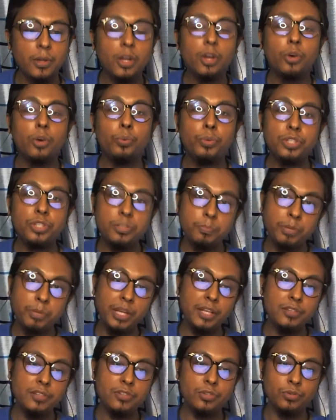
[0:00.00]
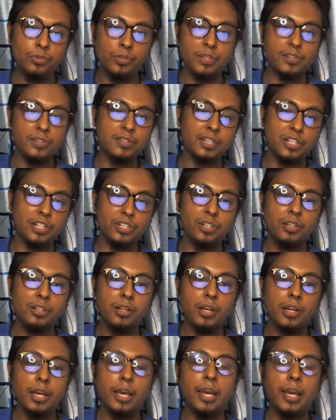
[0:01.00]
which brings to this session
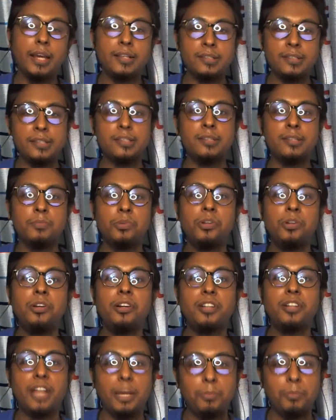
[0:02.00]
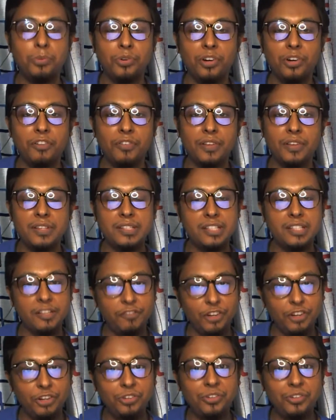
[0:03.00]
accessible typography.
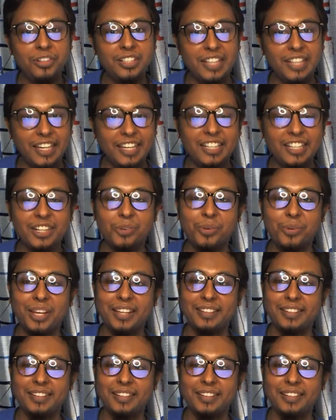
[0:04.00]
Stefano, take it away.